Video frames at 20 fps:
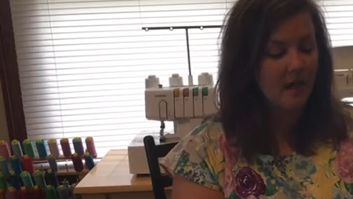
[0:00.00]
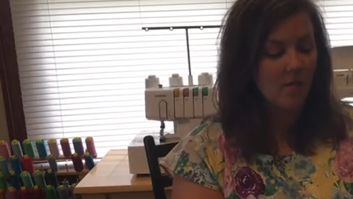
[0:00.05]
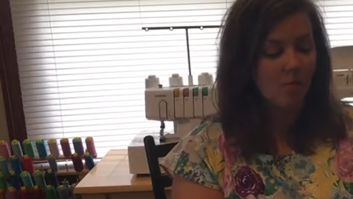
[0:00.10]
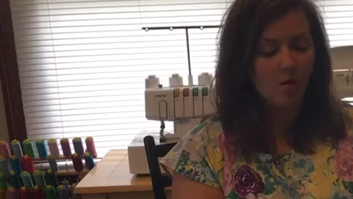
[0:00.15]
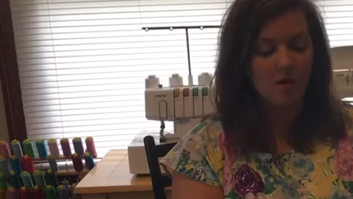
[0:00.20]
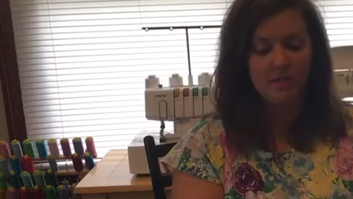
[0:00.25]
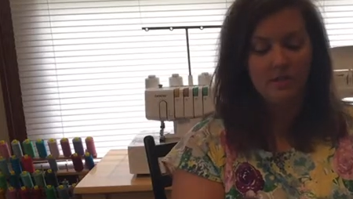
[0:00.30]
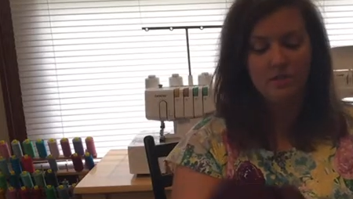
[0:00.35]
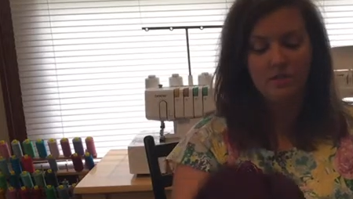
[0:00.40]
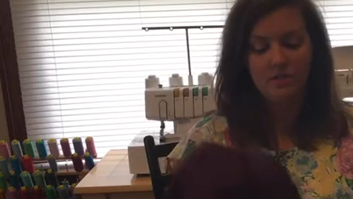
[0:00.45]
I
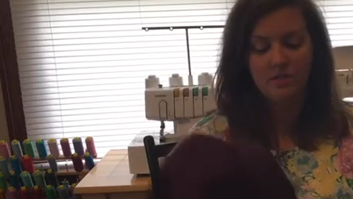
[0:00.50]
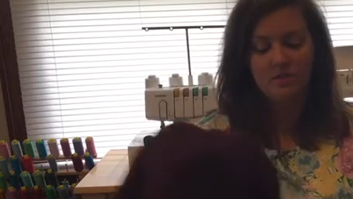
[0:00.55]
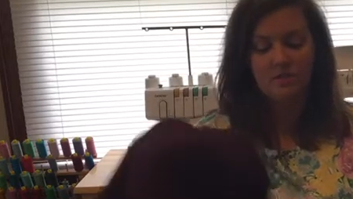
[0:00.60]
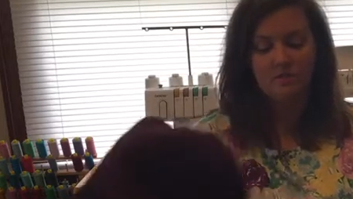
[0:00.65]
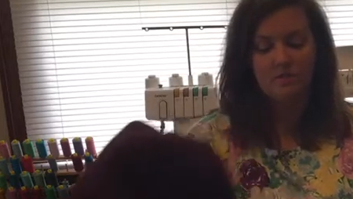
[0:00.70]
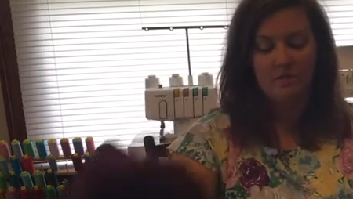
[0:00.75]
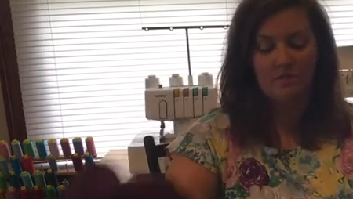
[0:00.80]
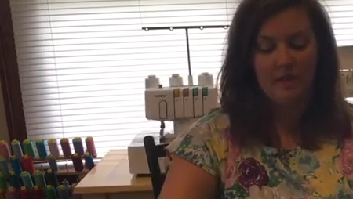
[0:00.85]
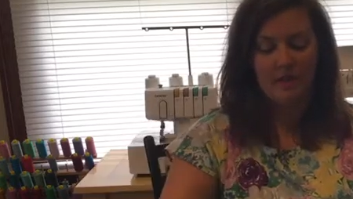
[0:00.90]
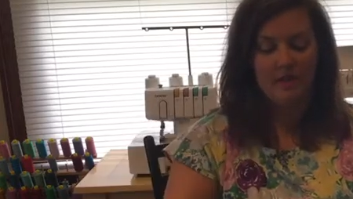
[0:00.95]
want to
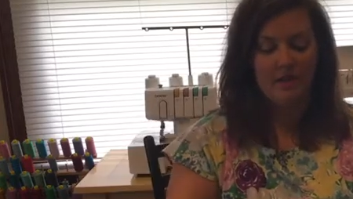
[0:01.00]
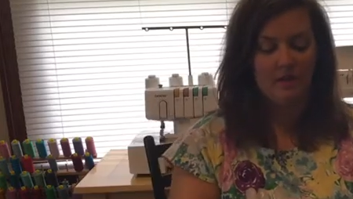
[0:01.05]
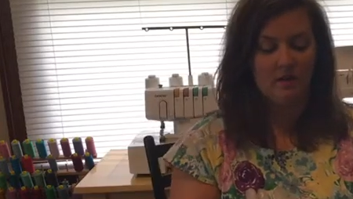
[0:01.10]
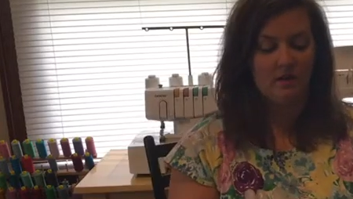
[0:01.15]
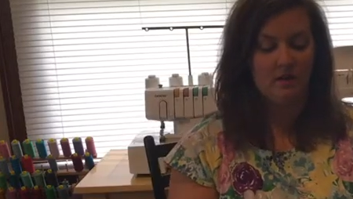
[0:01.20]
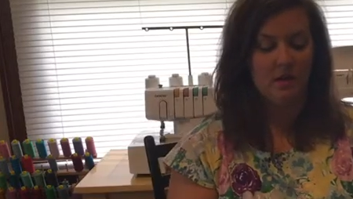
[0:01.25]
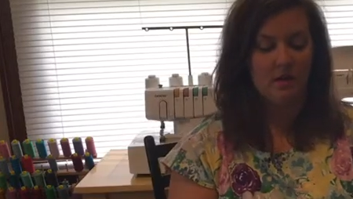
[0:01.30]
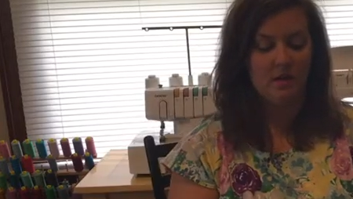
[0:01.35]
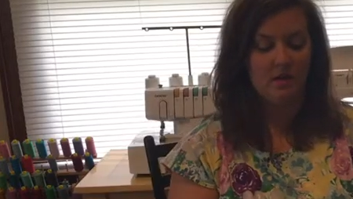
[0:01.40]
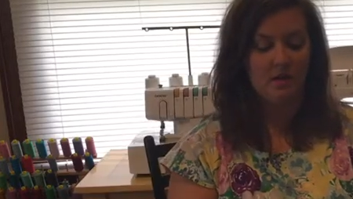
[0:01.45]
do a
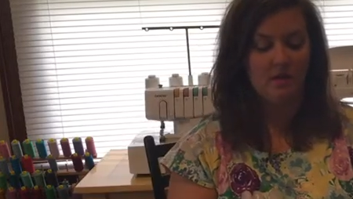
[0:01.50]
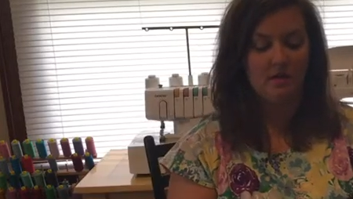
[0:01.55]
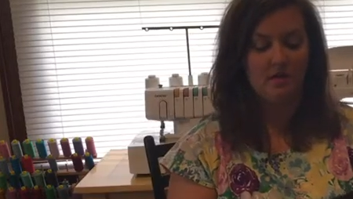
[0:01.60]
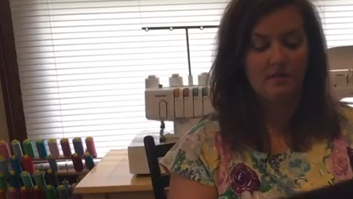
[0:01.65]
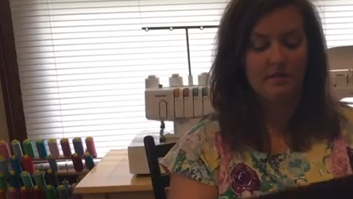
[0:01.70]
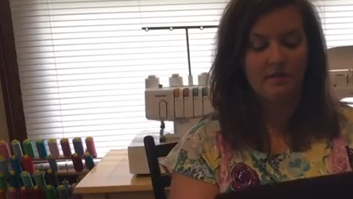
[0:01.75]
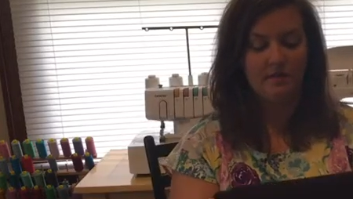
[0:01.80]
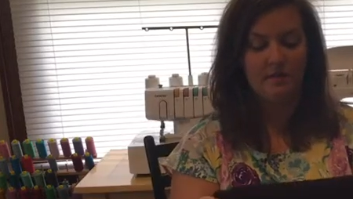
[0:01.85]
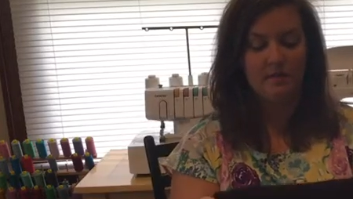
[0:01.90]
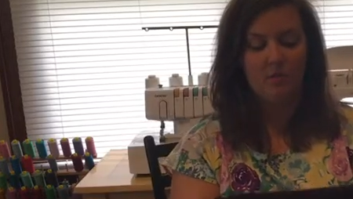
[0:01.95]
pair
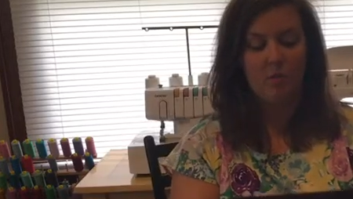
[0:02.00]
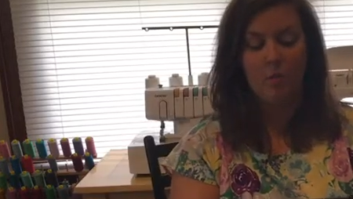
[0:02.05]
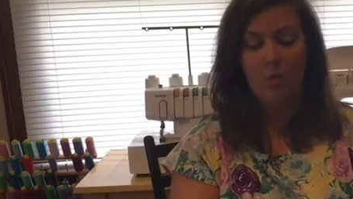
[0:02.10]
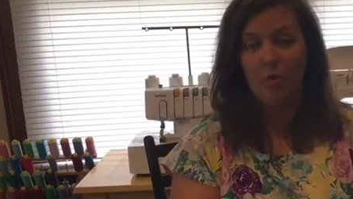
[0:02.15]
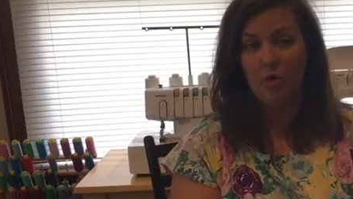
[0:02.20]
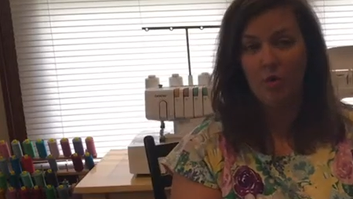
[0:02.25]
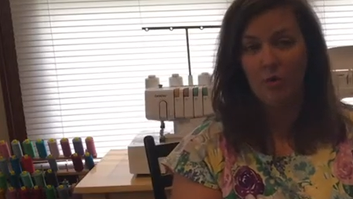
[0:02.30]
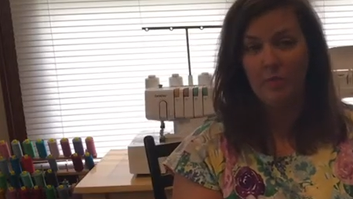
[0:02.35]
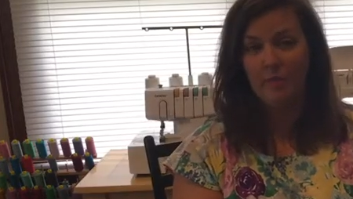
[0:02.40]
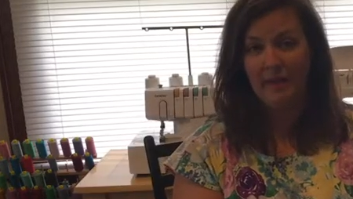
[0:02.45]
of
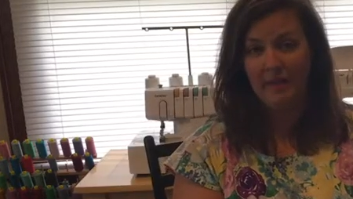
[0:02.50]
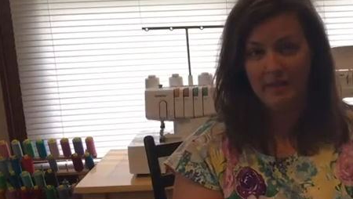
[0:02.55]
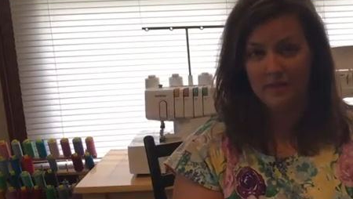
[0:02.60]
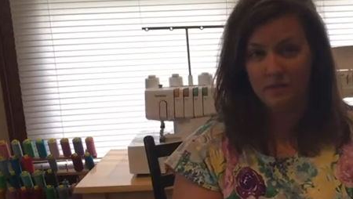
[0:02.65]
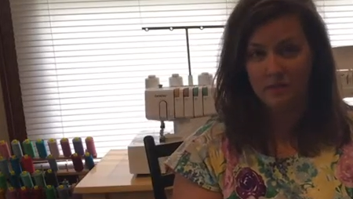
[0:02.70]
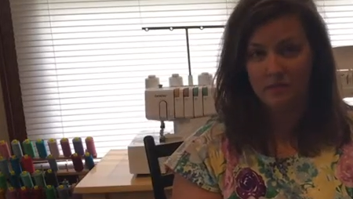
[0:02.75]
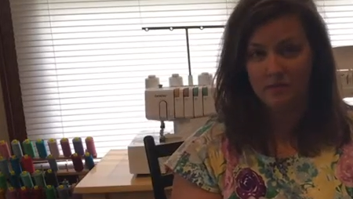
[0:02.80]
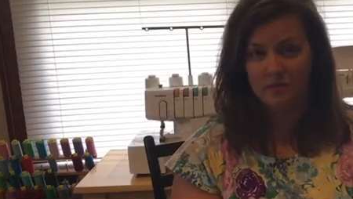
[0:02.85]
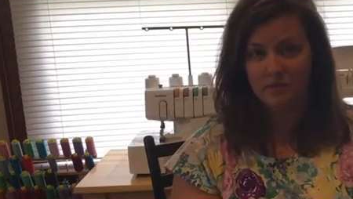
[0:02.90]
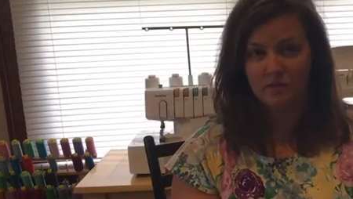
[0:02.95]
wool
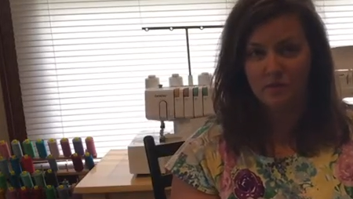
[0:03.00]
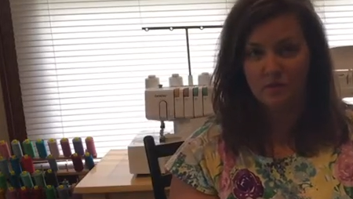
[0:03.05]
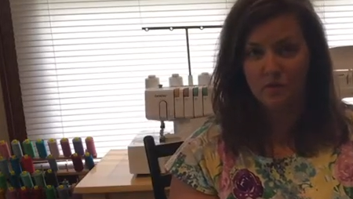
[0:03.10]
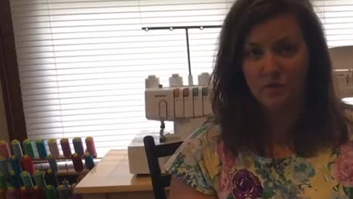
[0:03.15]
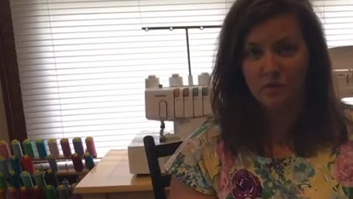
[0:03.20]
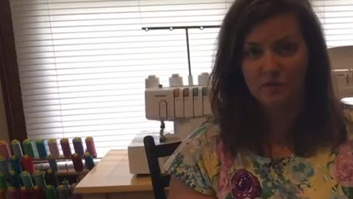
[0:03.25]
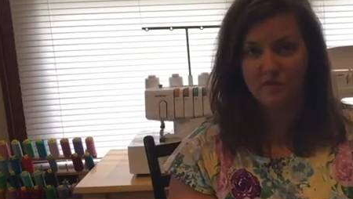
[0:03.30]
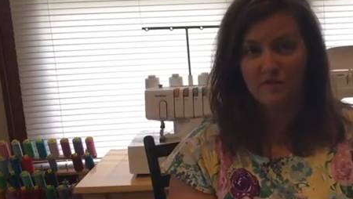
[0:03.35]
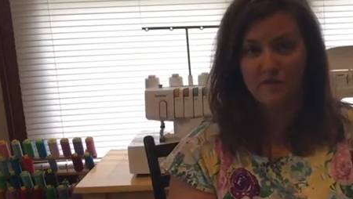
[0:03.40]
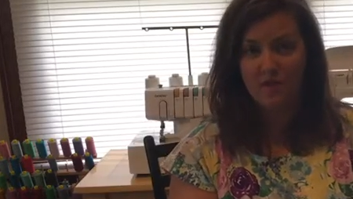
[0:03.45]
pants
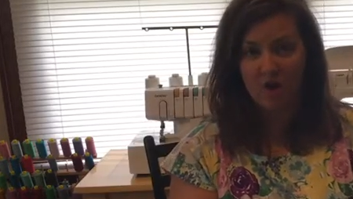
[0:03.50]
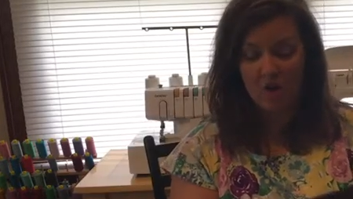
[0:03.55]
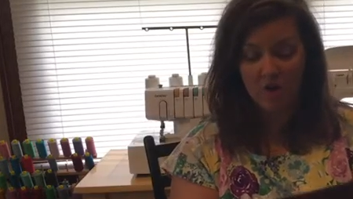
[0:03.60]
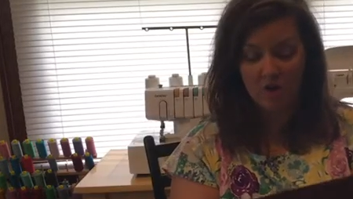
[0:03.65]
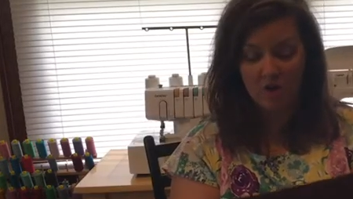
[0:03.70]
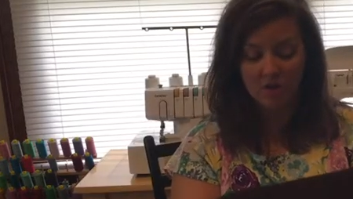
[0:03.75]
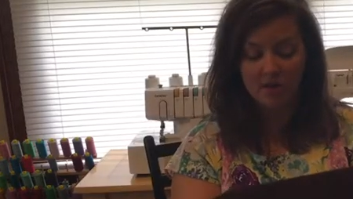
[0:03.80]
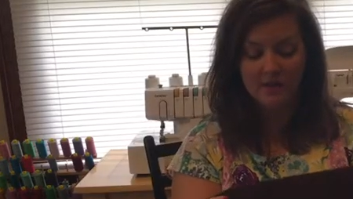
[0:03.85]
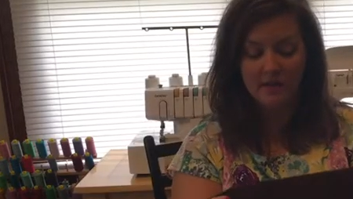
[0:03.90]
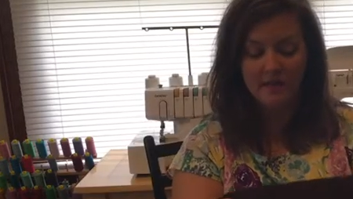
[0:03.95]
for
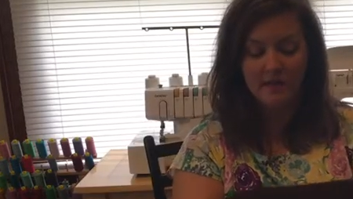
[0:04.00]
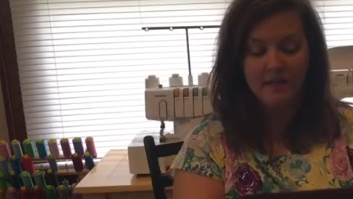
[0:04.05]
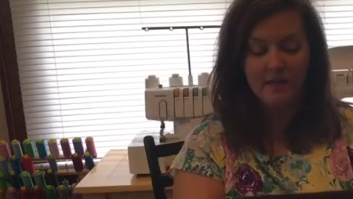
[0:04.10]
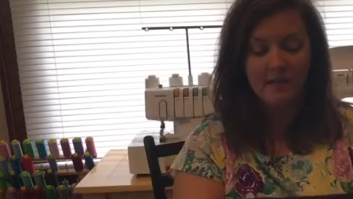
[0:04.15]
fall.